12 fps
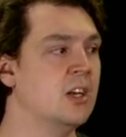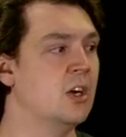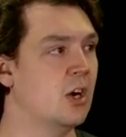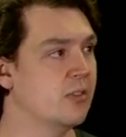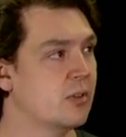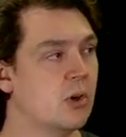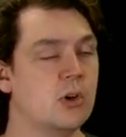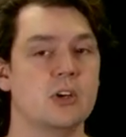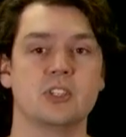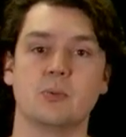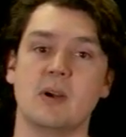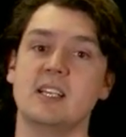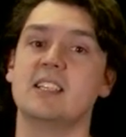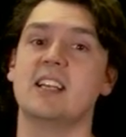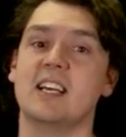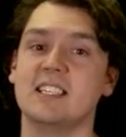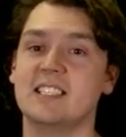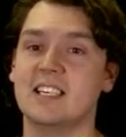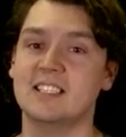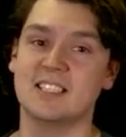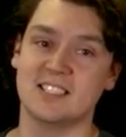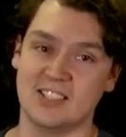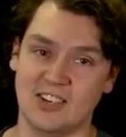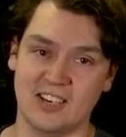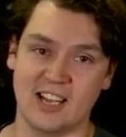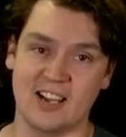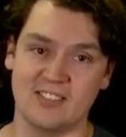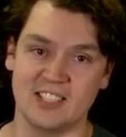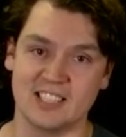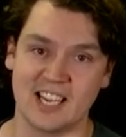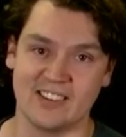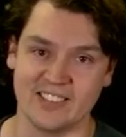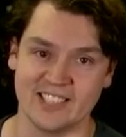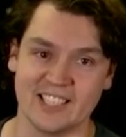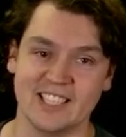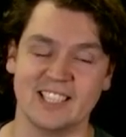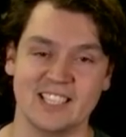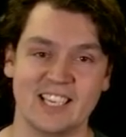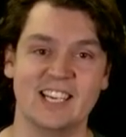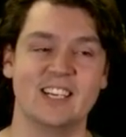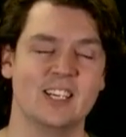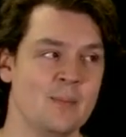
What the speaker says: Of course, weighted A-star does not have this guarantee, yeah?